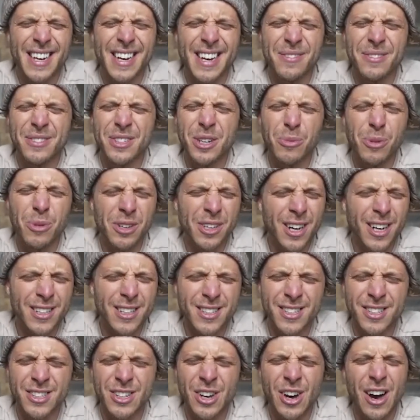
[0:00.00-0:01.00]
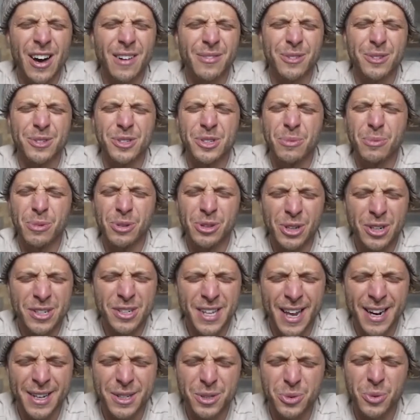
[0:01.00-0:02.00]
And if someone cuts us off or someone
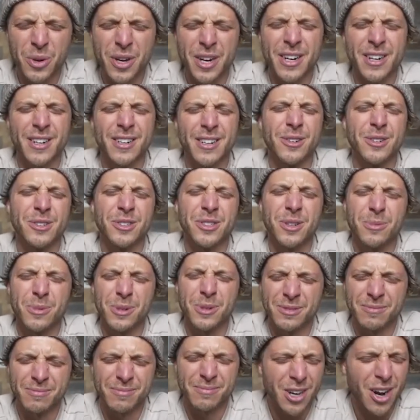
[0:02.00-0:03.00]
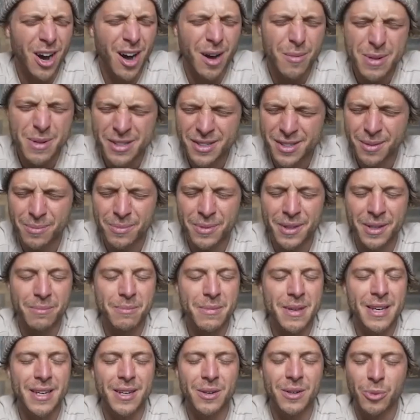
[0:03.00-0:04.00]
looks at us weird or someone comments something
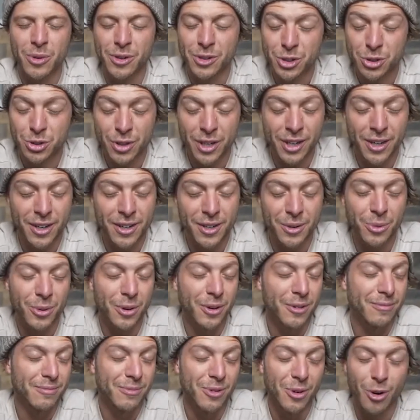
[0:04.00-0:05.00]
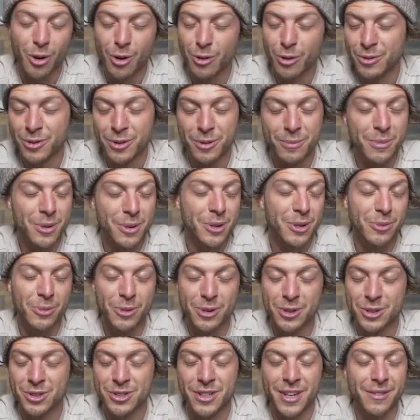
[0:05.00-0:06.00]
mean, we're triggered, we're, we're over the moon,
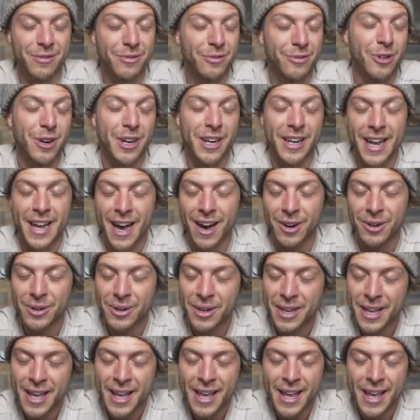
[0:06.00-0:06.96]
we're just like freaking out.